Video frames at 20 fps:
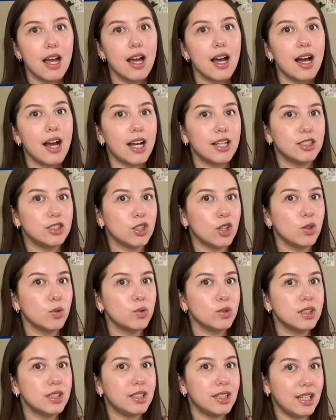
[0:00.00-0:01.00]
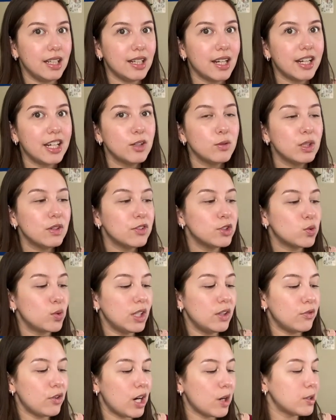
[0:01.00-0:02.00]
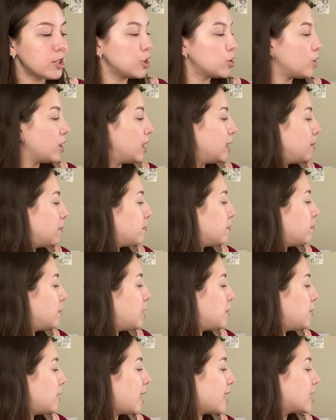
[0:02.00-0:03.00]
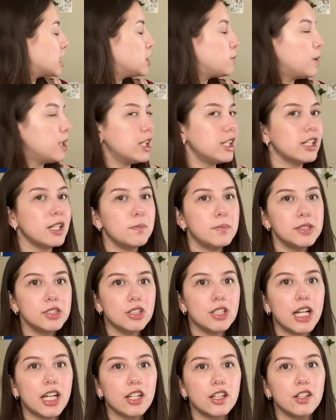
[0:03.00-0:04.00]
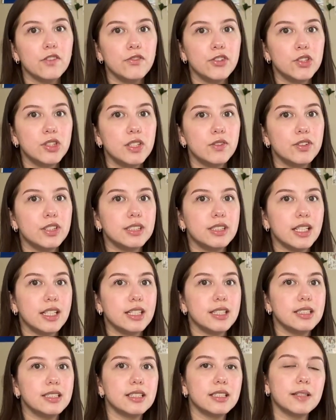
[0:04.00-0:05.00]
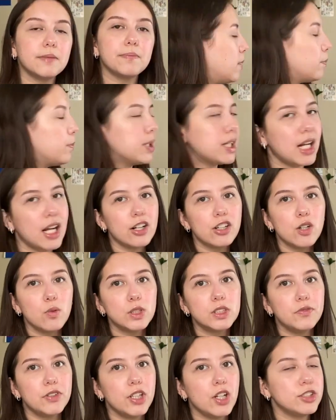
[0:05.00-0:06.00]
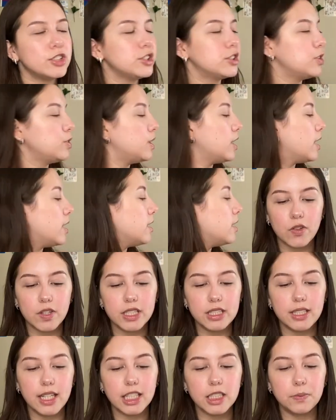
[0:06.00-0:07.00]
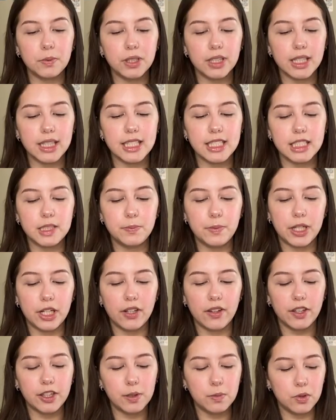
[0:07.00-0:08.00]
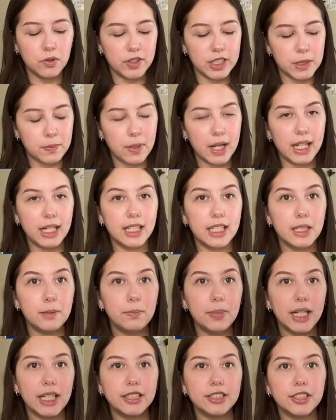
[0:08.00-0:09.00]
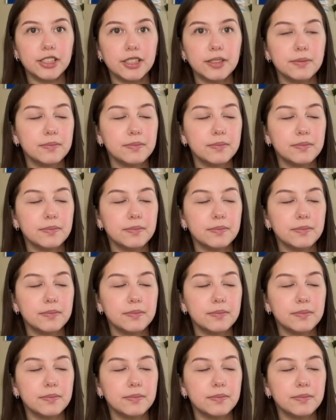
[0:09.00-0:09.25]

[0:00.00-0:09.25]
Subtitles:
I don't think I can read for 24 hours straight. Maybe I can split it up into like a few different days, but I know which video I should do yet. This next book is Better Than the Movies by Lynn Painter,